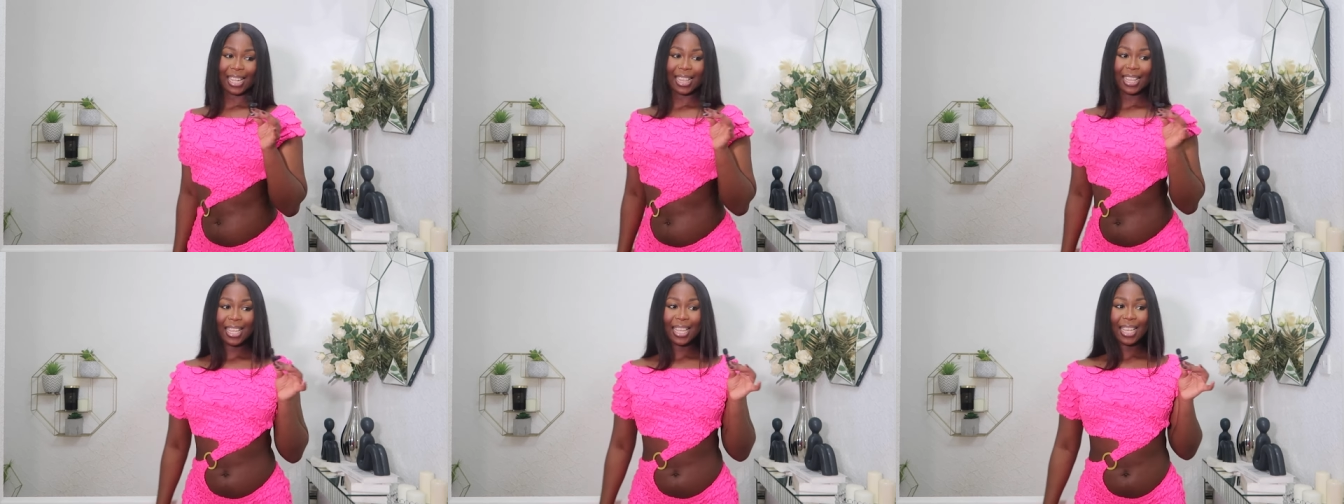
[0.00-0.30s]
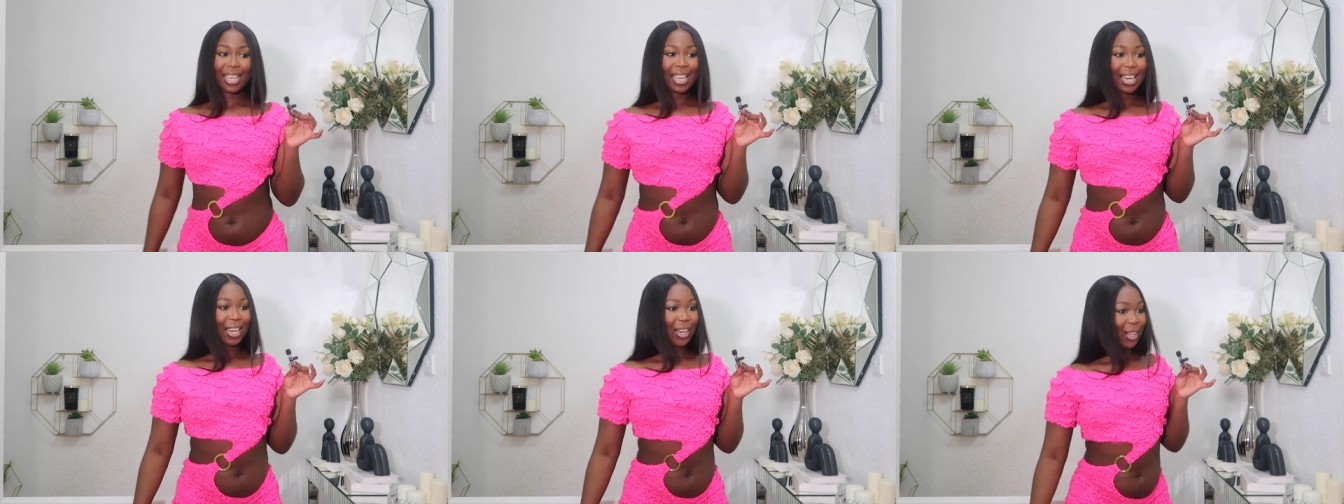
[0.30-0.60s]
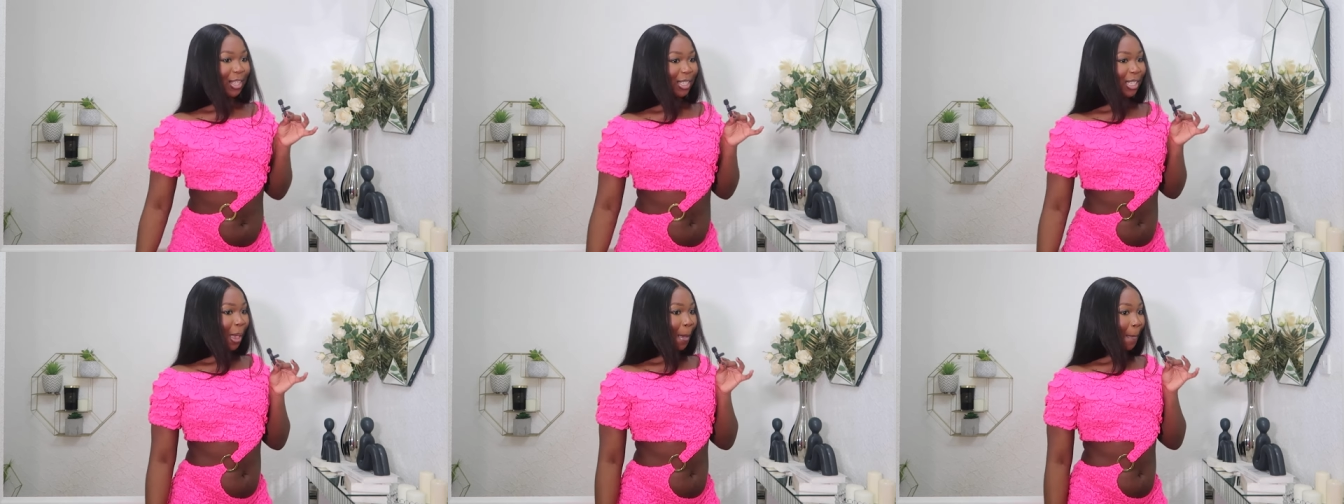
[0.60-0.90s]
I think it
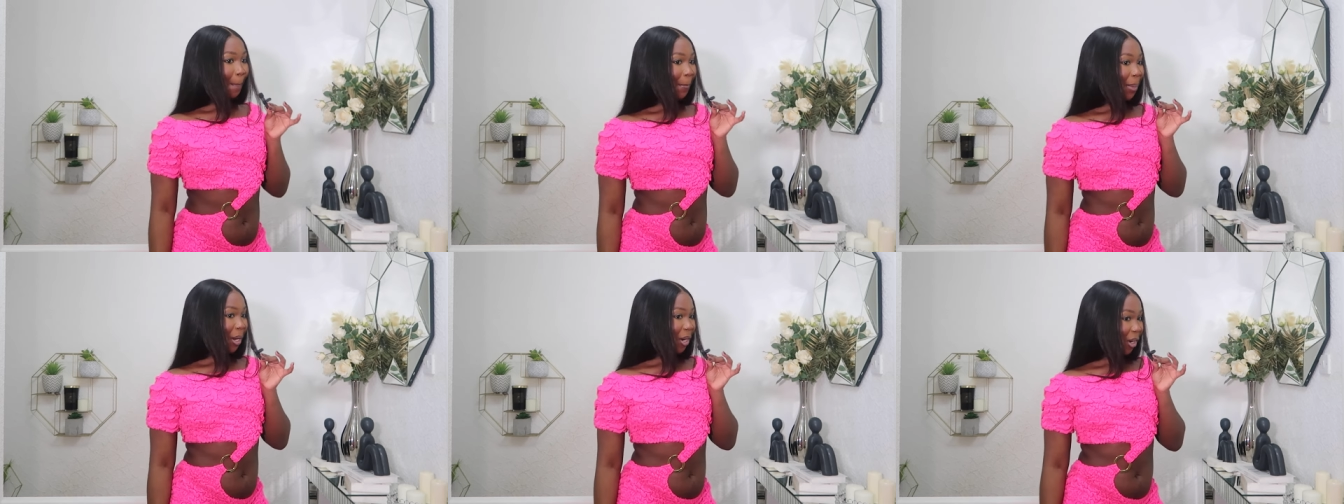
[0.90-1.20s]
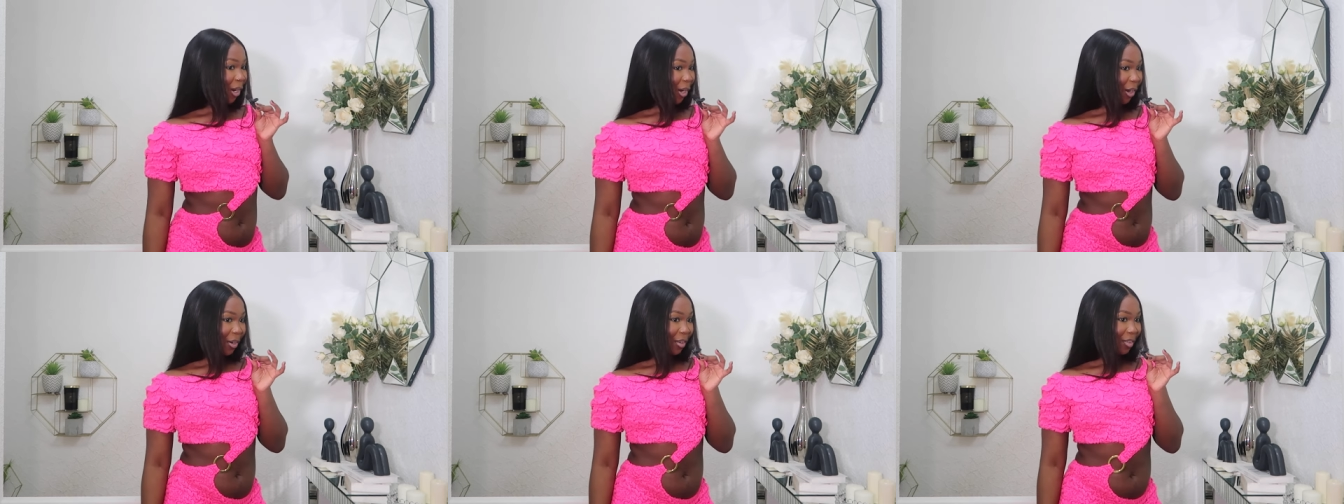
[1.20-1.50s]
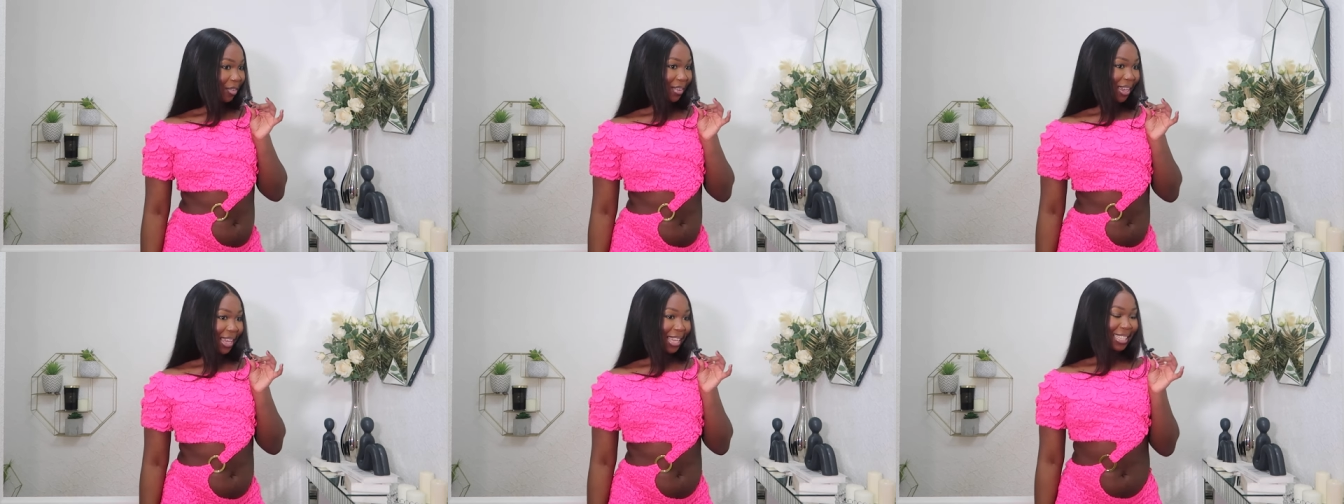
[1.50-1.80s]
looks
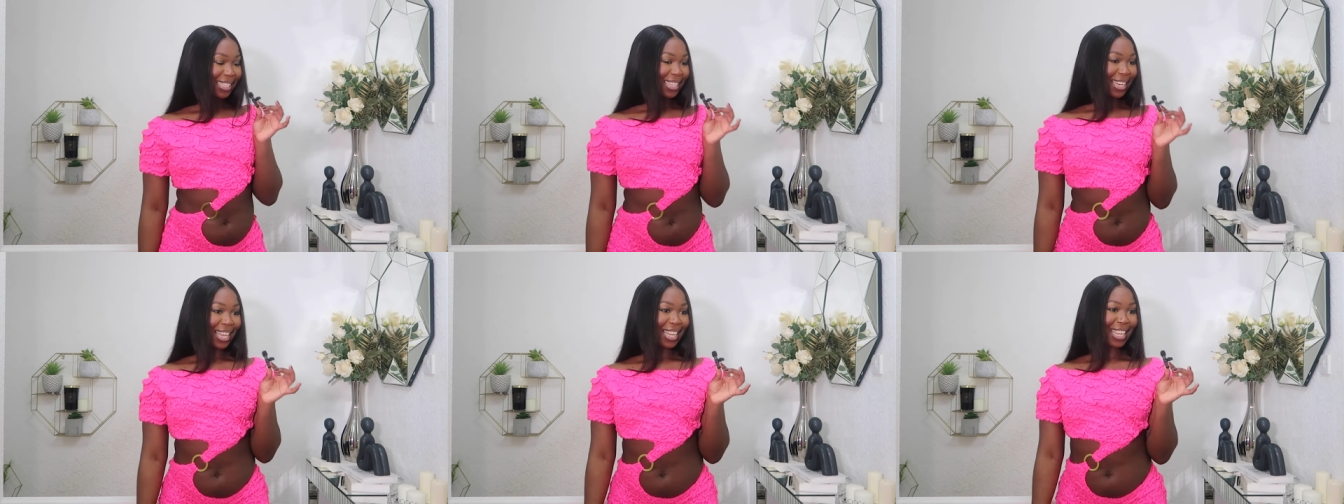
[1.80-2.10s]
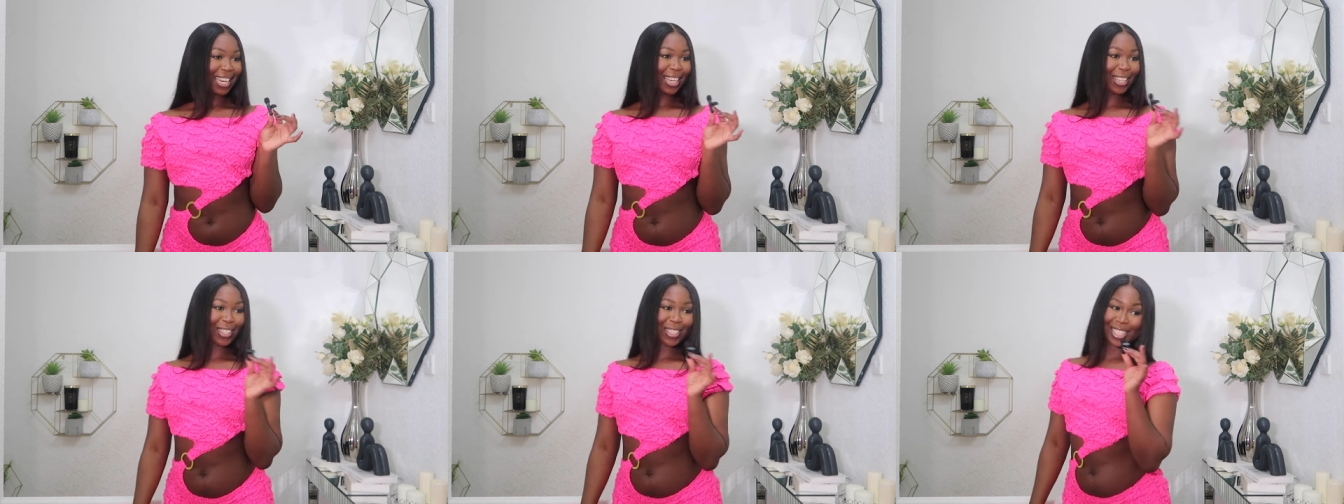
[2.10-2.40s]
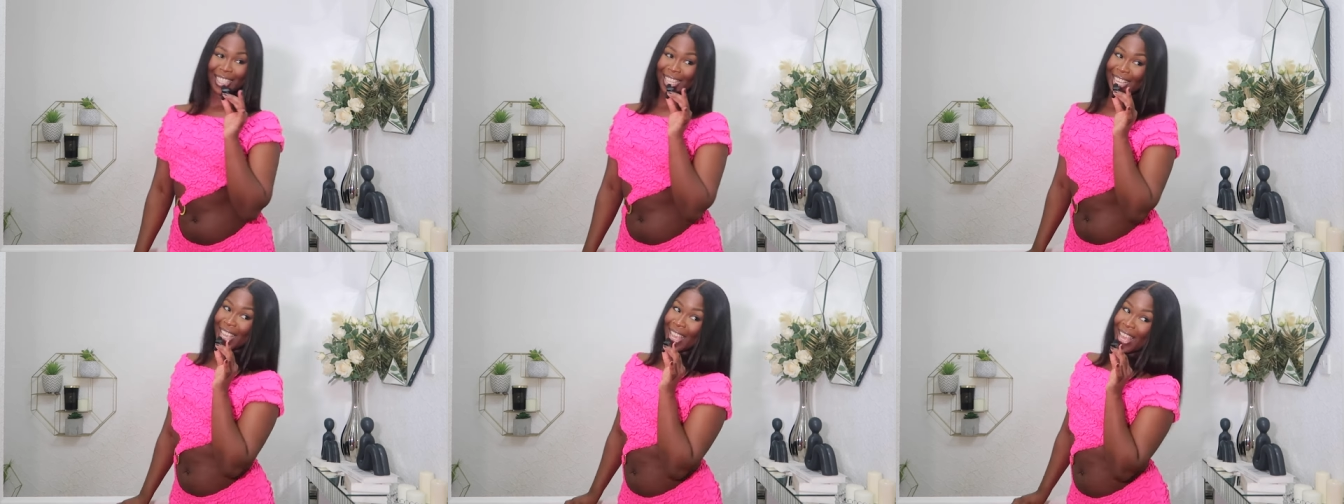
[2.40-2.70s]
perfect. Like, it
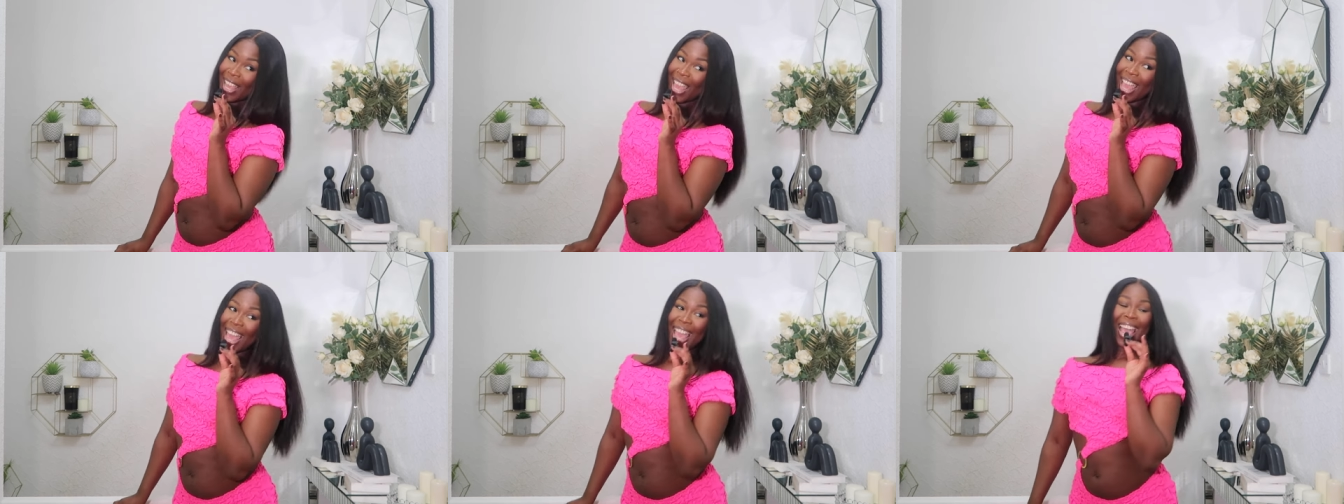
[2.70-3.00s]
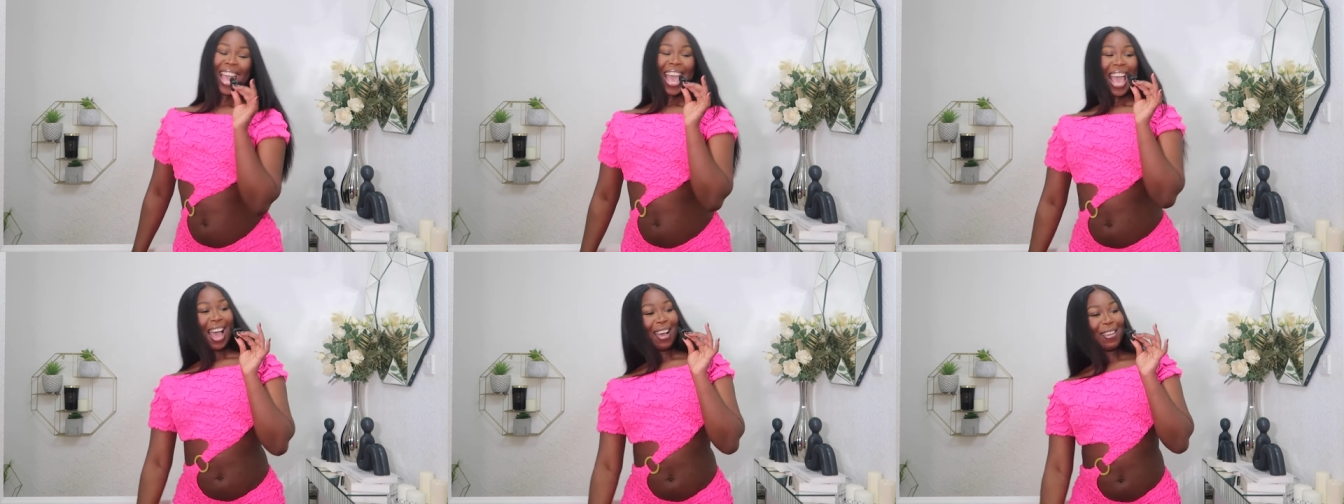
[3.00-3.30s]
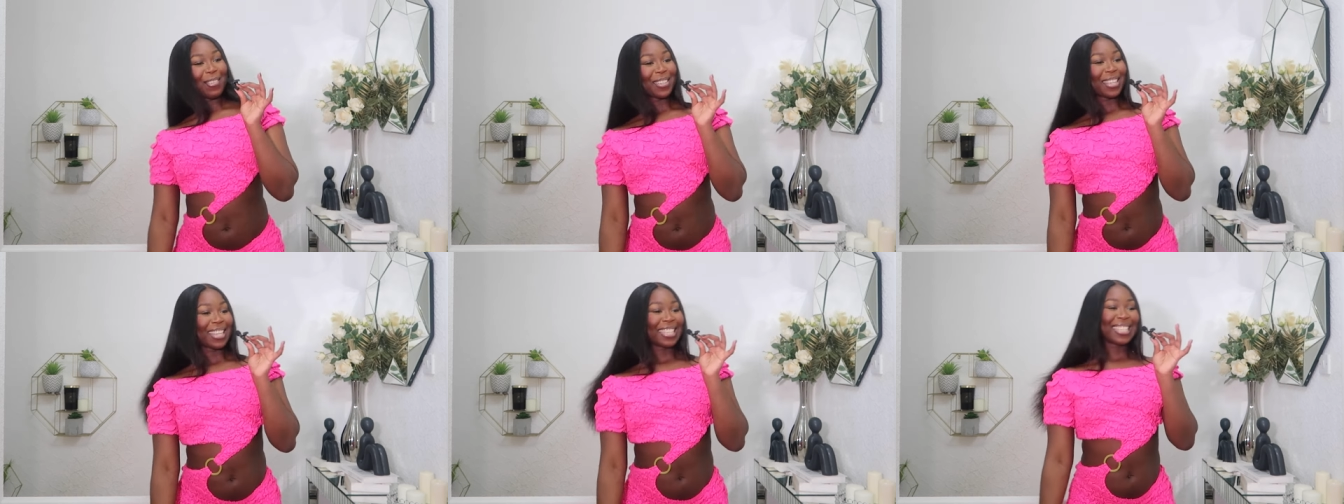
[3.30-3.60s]
looks
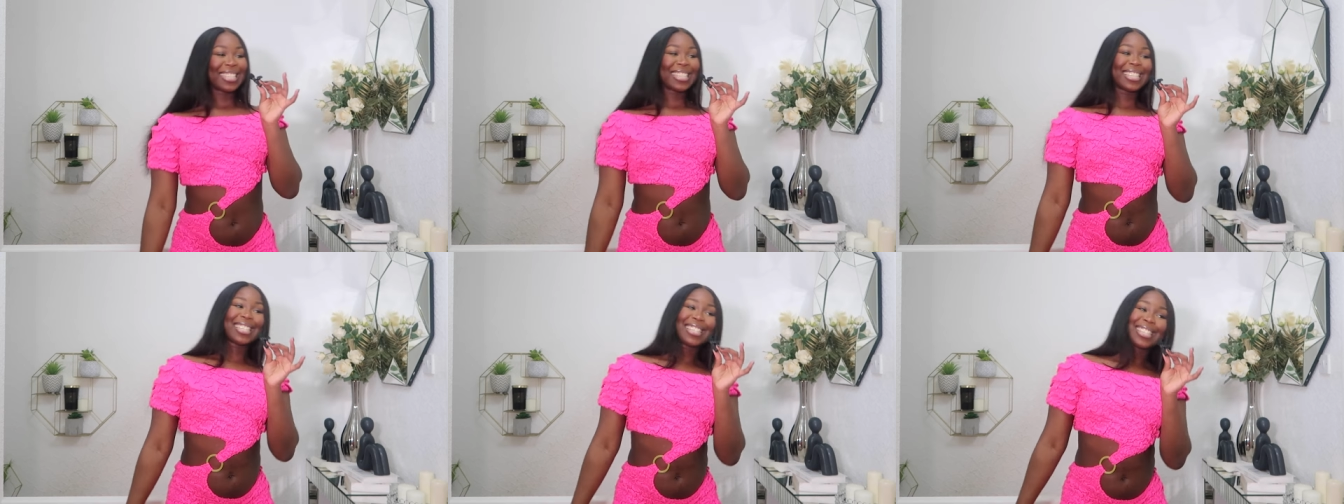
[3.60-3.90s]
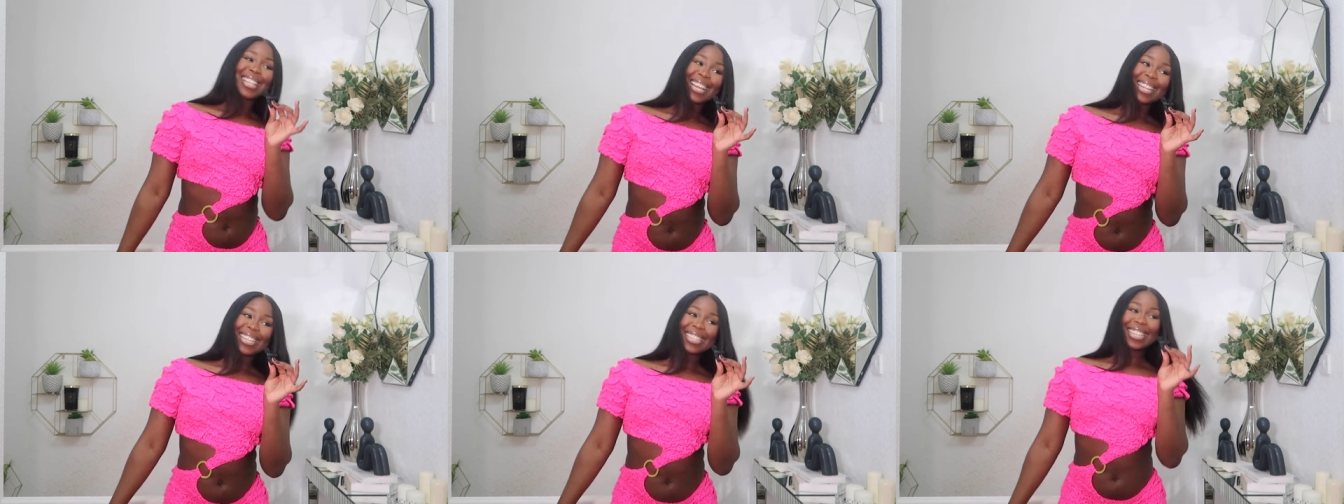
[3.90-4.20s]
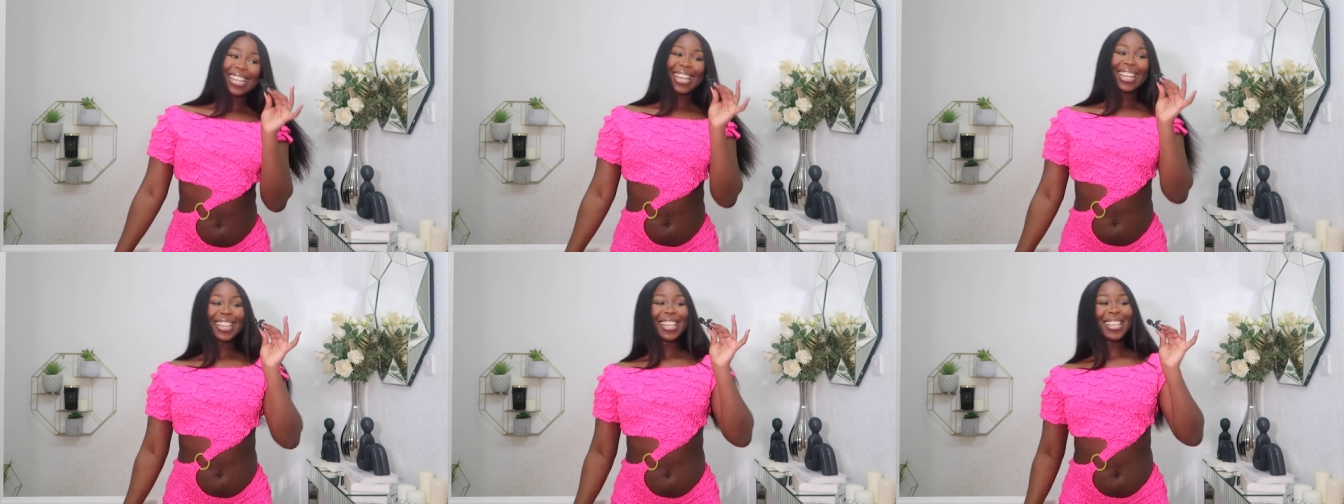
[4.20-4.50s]

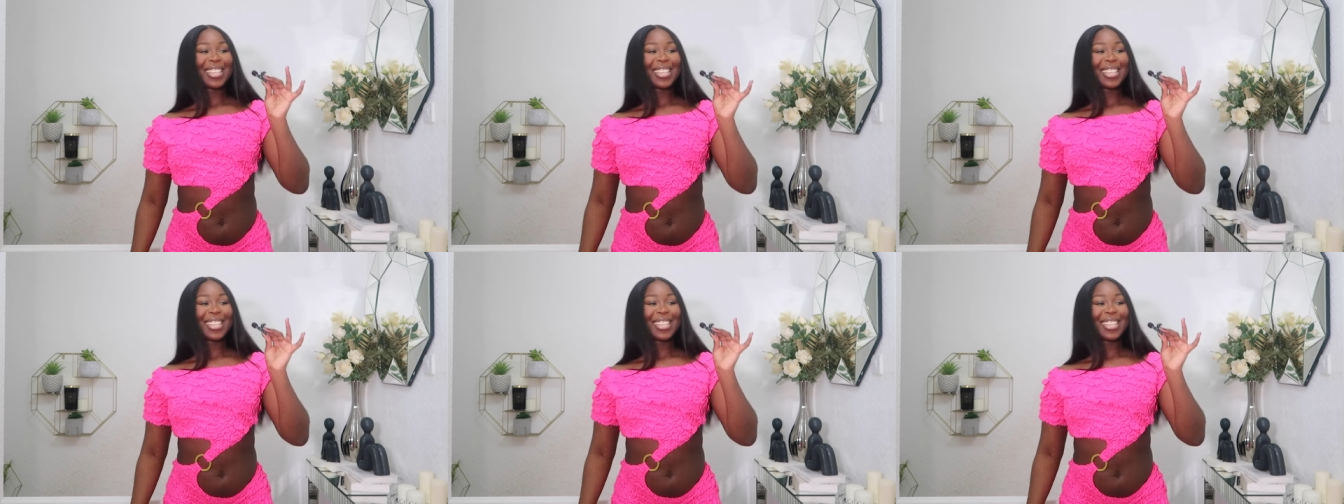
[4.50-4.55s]
outstanding.